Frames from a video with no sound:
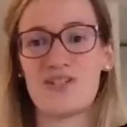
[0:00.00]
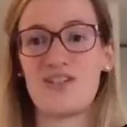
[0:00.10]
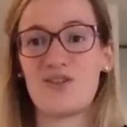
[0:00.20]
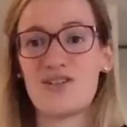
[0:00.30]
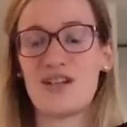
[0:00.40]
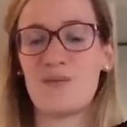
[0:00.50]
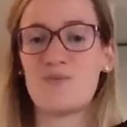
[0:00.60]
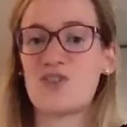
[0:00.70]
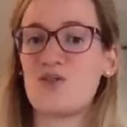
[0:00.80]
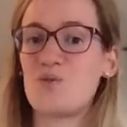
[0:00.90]
in your time.
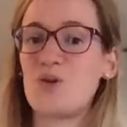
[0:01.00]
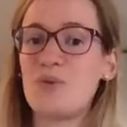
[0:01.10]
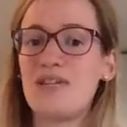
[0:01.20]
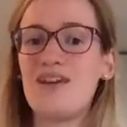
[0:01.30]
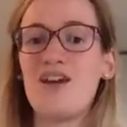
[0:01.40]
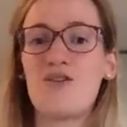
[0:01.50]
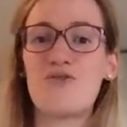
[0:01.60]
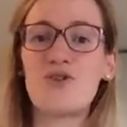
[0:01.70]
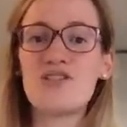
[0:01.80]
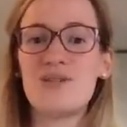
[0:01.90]
So, it will be
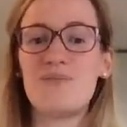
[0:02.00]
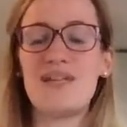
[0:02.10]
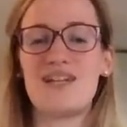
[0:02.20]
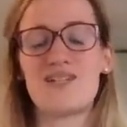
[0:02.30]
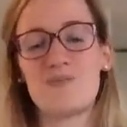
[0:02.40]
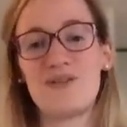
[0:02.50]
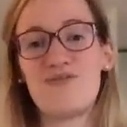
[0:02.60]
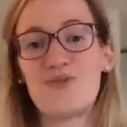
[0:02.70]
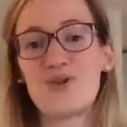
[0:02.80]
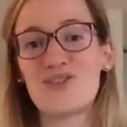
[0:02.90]
40 minutes
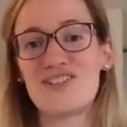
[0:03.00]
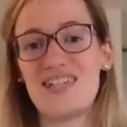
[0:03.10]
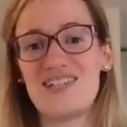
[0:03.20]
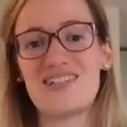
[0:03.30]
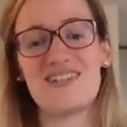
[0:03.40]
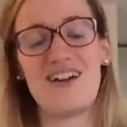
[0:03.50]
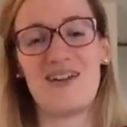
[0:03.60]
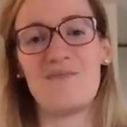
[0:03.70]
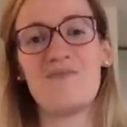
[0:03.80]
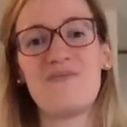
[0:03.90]
before this
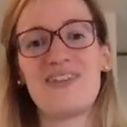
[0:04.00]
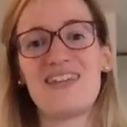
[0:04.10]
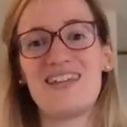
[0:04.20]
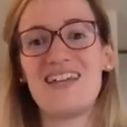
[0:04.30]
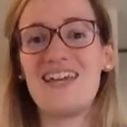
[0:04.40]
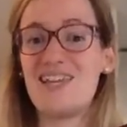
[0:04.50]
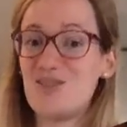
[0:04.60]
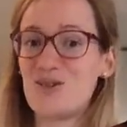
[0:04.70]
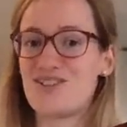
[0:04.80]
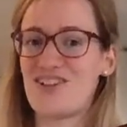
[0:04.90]
time in
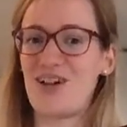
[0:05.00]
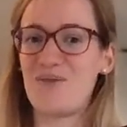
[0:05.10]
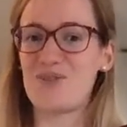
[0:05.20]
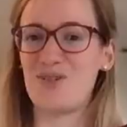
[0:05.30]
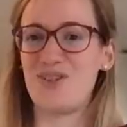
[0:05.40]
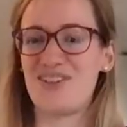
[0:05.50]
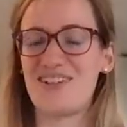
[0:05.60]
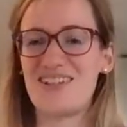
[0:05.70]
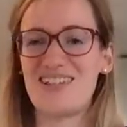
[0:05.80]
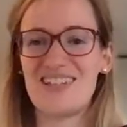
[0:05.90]
your time zone.
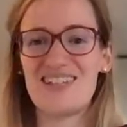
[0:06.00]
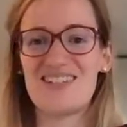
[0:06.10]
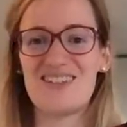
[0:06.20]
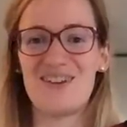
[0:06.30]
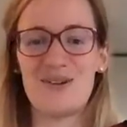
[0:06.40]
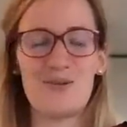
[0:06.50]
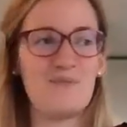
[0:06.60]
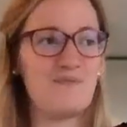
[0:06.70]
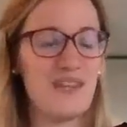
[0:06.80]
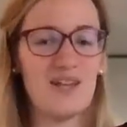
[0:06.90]

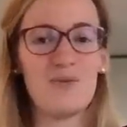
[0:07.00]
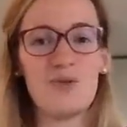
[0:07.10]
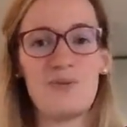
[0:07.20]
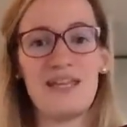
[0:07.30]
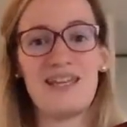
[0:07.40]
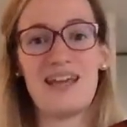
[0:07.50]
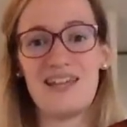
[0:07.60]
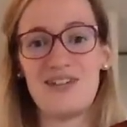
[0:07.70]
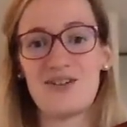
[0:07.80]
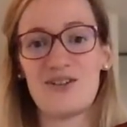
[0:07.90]
So, that would be
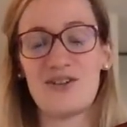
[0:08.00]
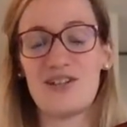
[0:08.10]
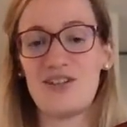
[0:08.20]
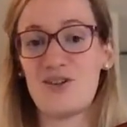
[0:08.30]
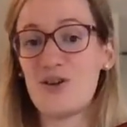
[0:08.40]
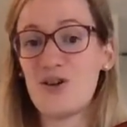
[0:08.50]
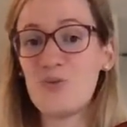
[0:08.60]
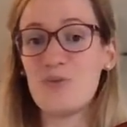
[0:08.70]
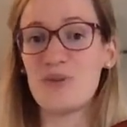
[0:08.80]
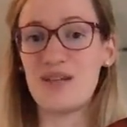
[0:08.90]
8 o'clock in
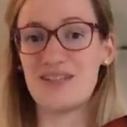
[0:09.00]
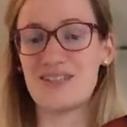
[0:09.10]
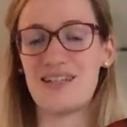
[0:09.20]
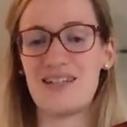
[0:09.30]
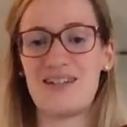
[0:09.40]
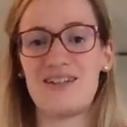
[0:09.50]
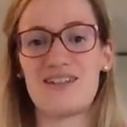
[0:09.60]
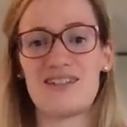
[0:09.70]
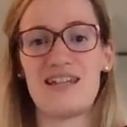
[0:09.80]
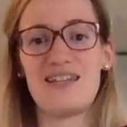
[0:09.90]
Europe, but in the
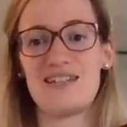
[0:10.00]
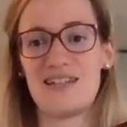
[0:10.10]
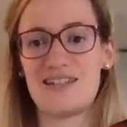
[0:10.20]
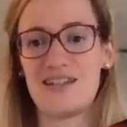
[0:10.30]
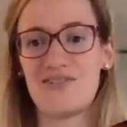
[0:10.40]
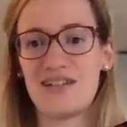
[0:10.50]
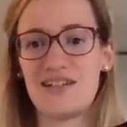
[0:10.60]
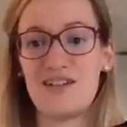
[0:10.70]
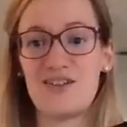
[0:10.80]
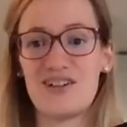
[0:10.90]
States, that's
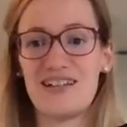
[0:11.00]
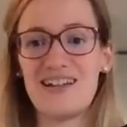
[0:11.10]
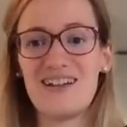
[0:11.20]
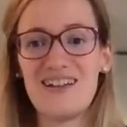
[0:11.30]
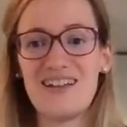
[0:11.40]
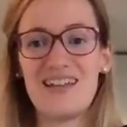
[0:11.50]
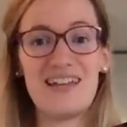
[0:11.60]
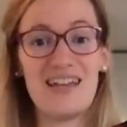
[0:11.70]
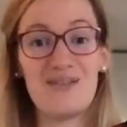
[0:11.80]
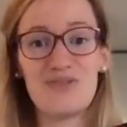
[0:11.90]
definitely earlier.
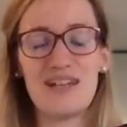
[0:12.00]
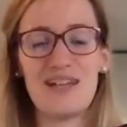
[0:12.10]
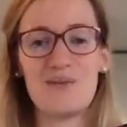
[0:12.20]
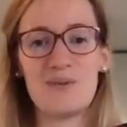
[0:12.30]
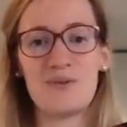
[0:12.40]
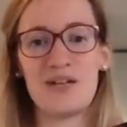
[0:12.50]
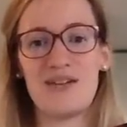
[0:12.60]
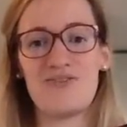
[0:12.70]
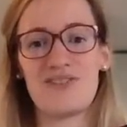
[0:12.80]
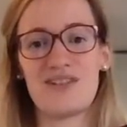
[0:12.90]
Every day we will
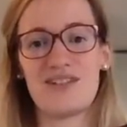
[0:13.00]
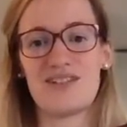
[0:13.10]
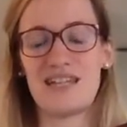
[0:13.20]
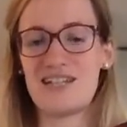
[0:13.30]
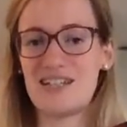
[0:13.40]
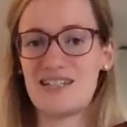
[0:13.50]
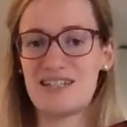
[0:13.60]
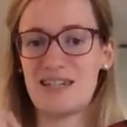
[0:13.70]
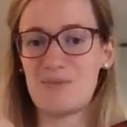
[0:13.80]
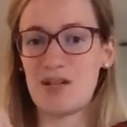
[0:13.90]
have a session at the
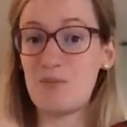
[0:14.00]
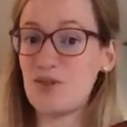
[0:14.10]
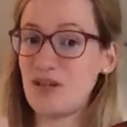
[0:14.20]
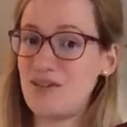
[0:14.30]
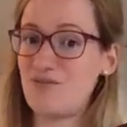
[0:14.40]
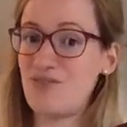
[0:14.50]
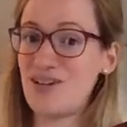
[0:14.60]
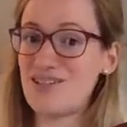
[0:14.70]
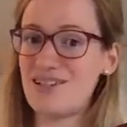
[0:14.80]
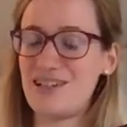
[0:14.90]
same time. You can
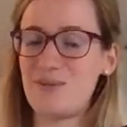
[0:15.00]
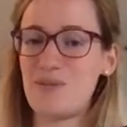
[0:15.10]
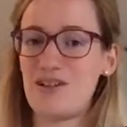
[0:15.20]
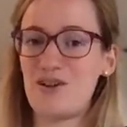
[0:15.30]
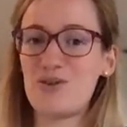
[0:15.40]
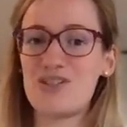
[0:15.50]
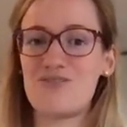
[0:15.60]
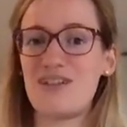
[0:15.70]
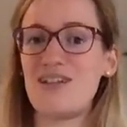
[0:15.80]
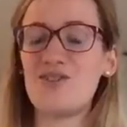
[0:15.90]
find the link below this
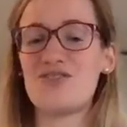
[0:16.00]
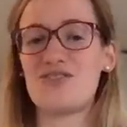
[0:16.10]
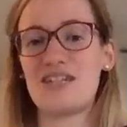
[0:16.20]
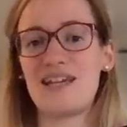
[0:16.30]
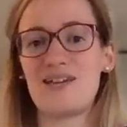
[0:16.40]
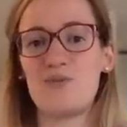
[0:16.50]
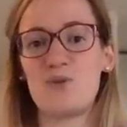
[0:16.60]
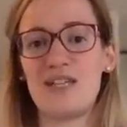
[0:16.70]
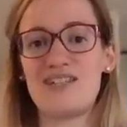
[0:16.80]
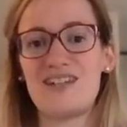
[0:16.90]
video to check in
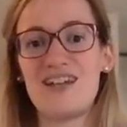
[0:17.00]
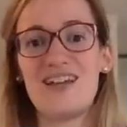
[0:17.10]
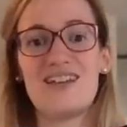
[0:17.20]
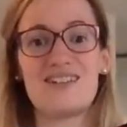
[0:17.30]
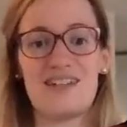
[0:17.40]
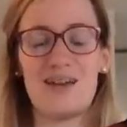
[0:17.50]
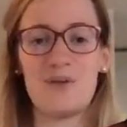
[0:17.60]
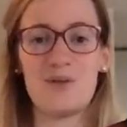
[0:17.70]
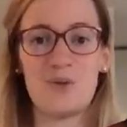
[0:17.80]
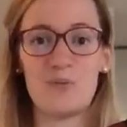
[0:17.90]
which time
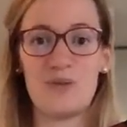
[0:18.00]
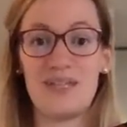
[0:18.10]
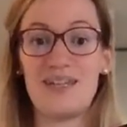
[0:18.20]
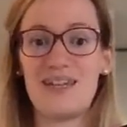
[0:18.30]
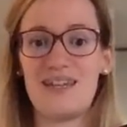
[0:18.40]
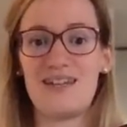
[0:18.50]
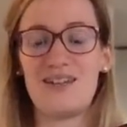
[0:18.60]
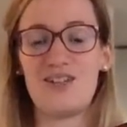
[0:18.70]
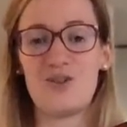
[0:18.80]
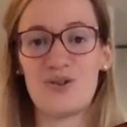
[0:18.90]
it will be in
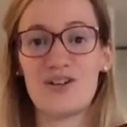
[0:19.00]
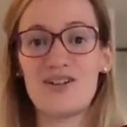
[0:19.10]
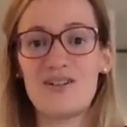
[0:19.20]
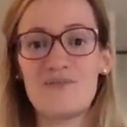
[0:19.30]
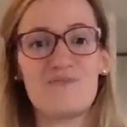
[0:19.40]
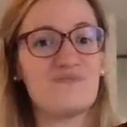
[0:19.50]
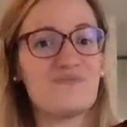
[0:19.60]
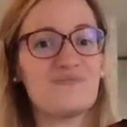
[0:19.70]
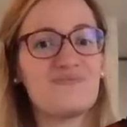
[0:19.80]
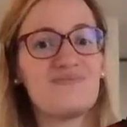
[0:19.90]
your
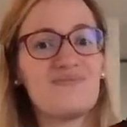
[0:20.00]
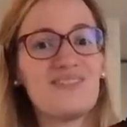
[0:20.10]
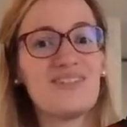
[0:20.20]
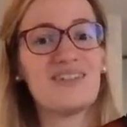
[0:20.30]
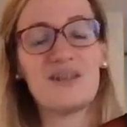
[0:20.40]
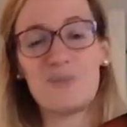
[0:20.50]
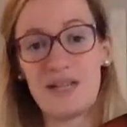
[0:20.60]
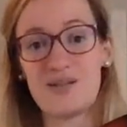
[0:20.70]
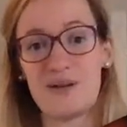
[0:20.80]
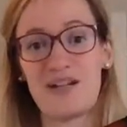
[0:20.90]
and the
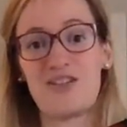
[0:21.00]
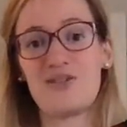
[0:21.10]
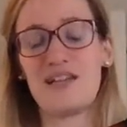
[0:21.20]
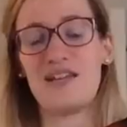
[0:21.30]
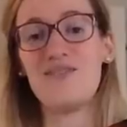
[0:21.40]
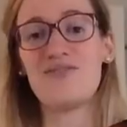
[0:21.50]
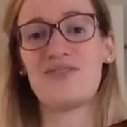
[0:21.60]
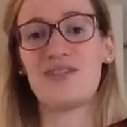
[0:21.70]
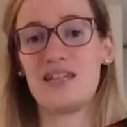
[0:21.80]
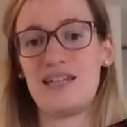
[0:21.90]
place where you live.
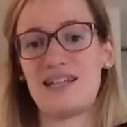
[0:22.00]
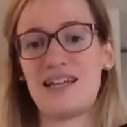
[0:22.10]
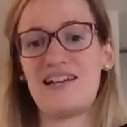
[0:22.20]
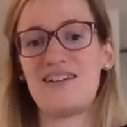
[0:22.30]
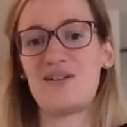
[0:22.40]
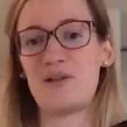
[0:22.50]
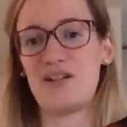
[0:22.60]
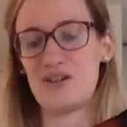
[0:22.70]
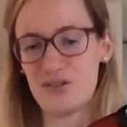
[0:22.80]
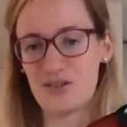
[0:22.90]
In the calendar
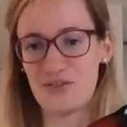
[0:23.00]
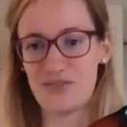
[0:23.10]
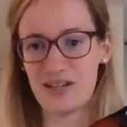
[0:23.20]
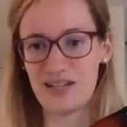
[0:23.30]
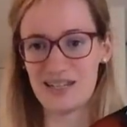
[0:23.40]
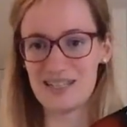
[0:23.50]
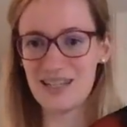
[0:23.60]
below, you can find it.